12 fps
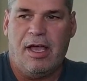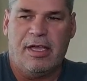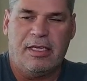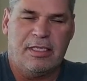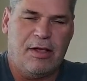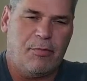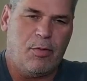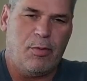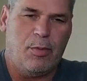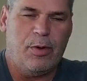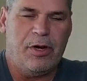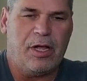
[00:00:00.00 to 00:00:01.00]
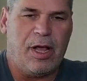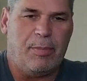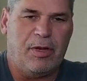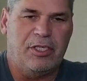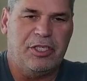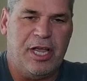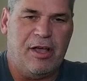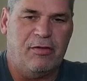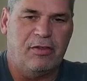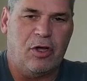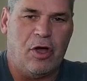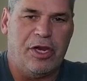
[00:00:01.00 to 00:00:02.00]
except we're putting a couple of
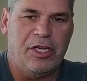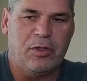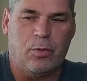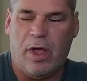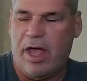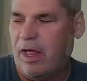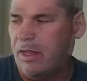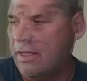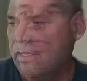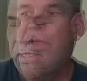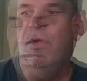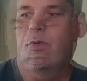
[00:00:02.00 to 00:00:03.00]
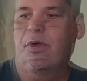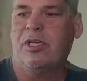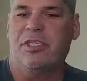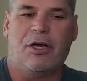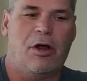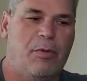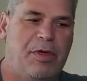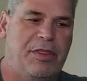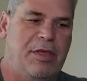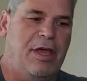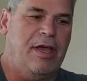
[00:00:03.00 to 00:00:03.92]
shelves on as well. We're gonna start with